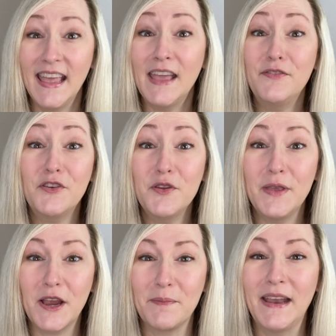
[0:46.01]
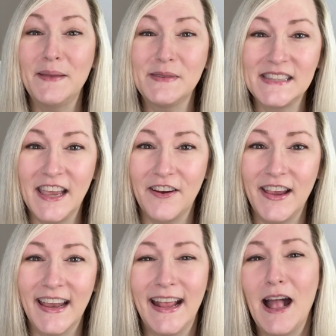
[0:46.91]
If you're new here, my name is Kari,
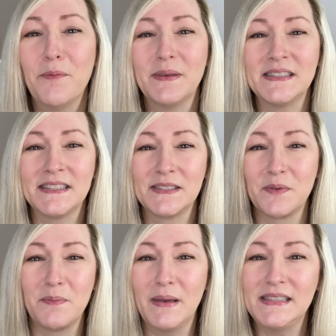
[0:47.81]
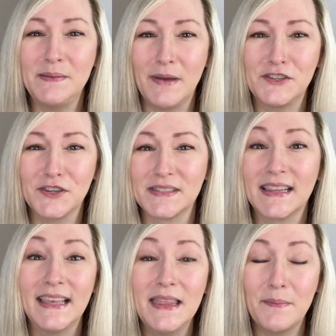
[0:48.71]
and I help businesses with messy metrics
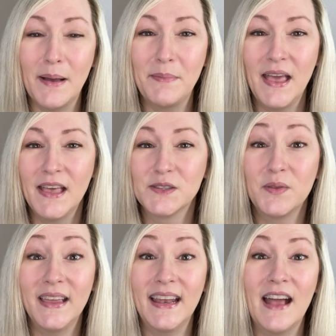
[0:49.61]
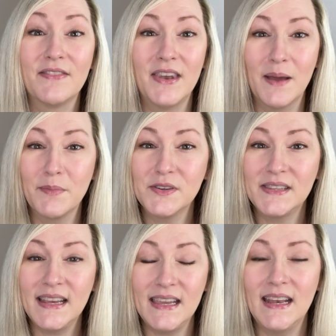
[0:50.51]
clean them up so they can have the numbers
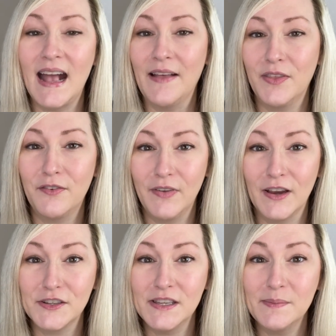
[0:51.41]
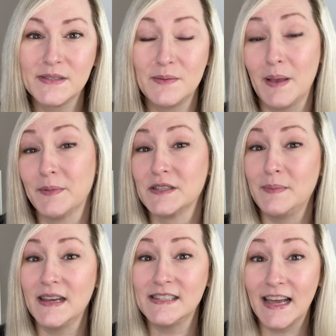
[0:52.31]
they need at their fingertips to be able to
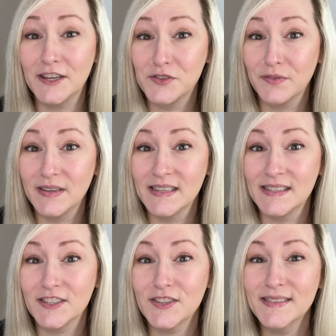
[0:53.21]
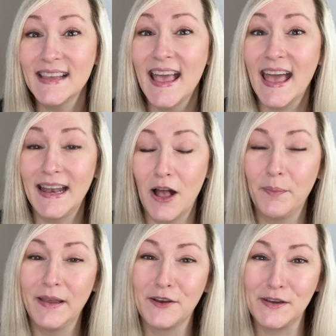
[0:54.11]
make data-driven decisions and help
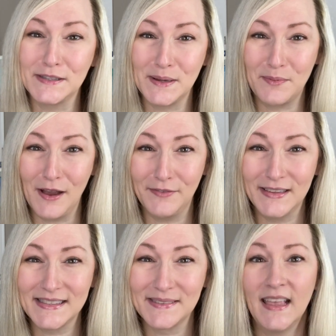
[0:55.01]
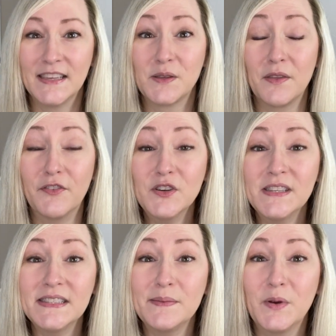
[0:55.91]
increase their profits. So the first
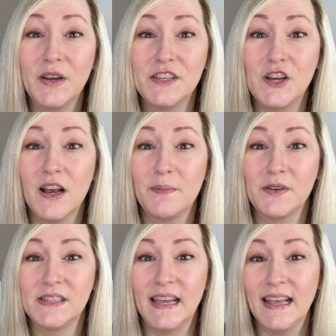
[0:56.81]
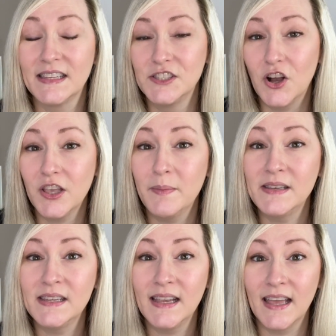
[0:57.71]
system we're going to talk about today is
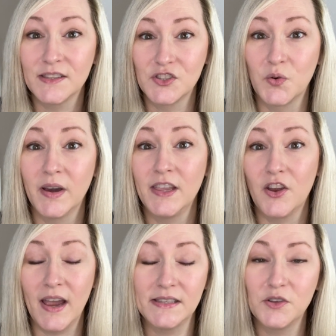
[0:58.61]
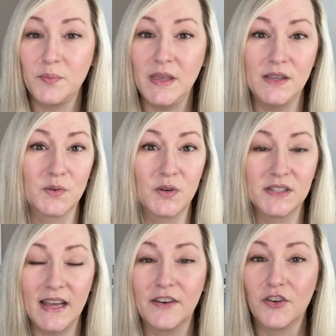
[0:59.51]
documenting and storing your SOPs, or
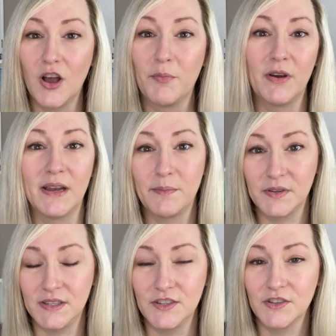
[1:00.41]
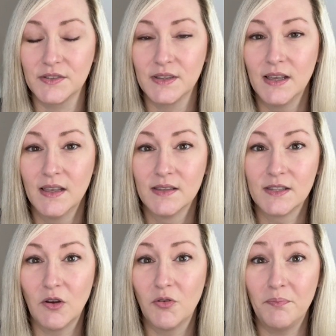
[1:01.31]
standard operating procedures.
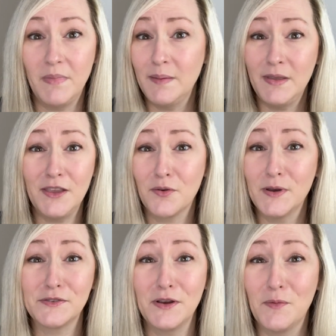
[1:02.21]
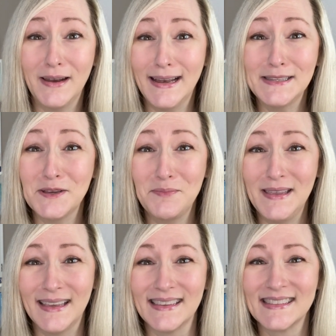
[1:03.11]
So maybe you're wondering what an SOP
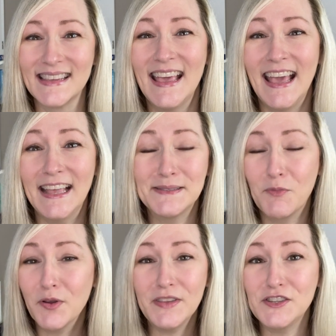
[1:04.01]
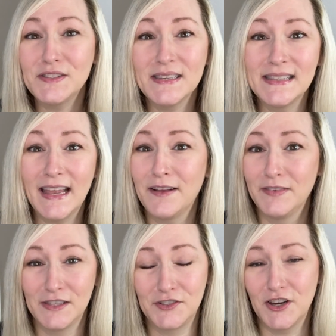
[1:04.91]
is. It's more than just a set of
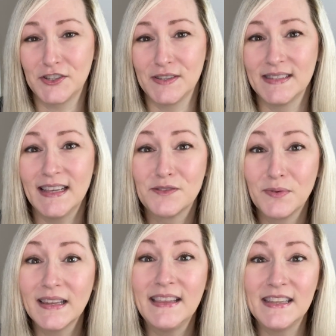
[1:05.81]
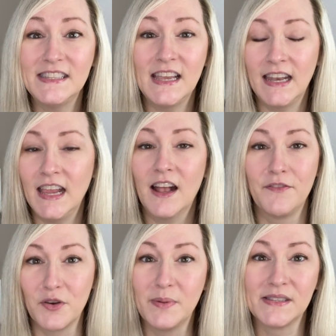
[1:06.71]
instructions. It's really the DNA of
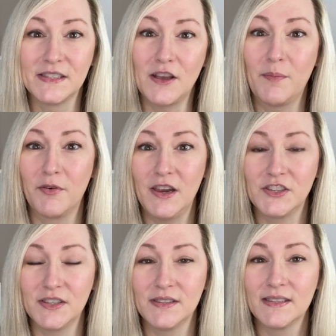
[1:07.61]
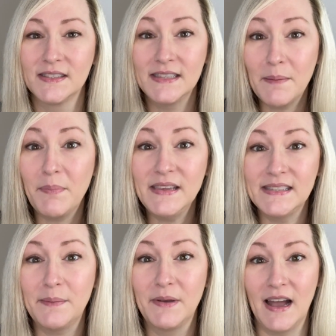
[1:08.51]
your business operations,
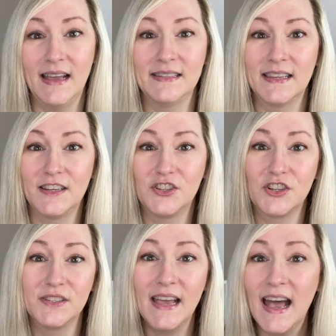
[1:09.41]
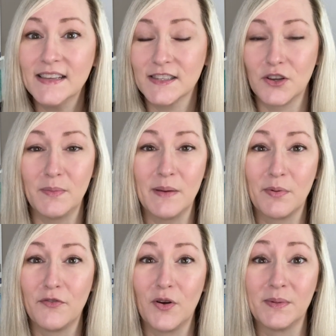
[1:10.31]
step-by-step guides that ensure tasks are being
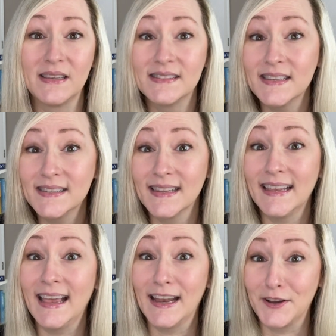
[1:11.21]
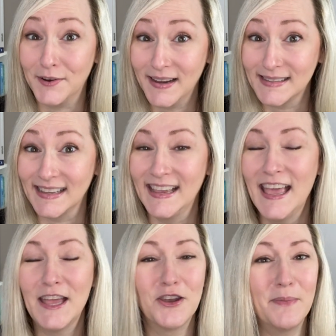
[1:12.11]
performed consistently and correctly,
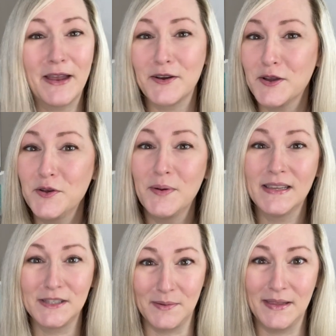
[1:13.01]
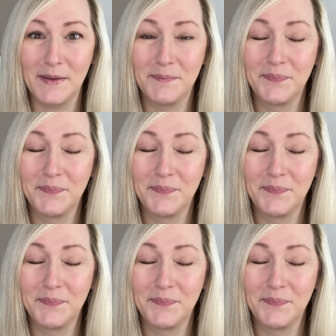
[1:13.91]
no matter who is doing them.